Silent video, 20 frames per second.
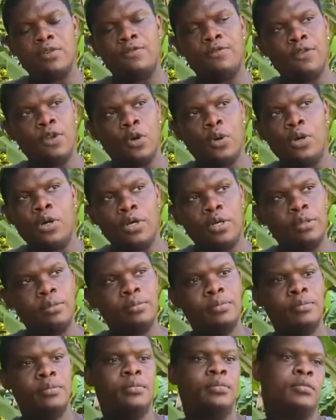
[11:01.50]
to flower,
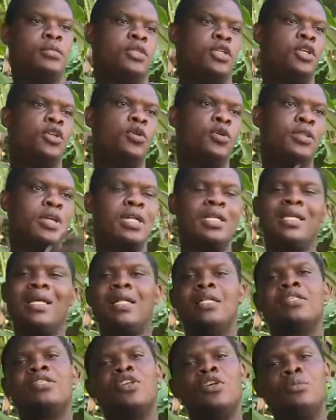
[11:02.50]
you know that
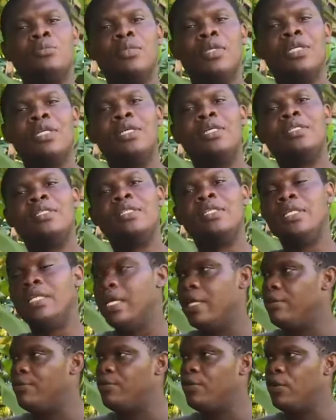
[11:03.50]
calcium is
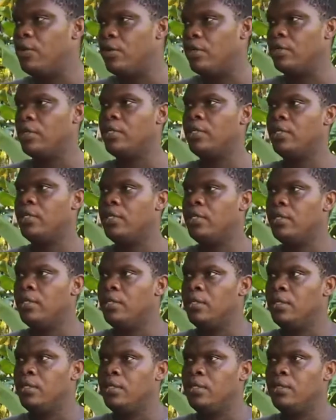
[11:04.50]
needed for
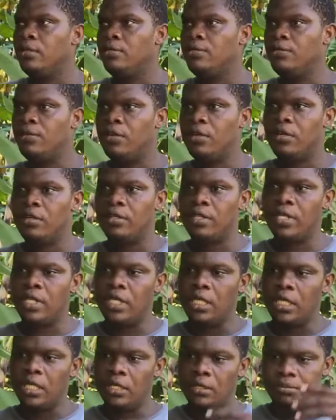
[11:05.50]

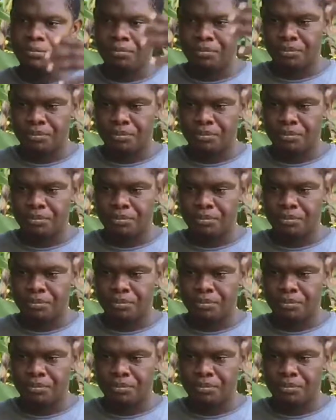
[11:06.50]
the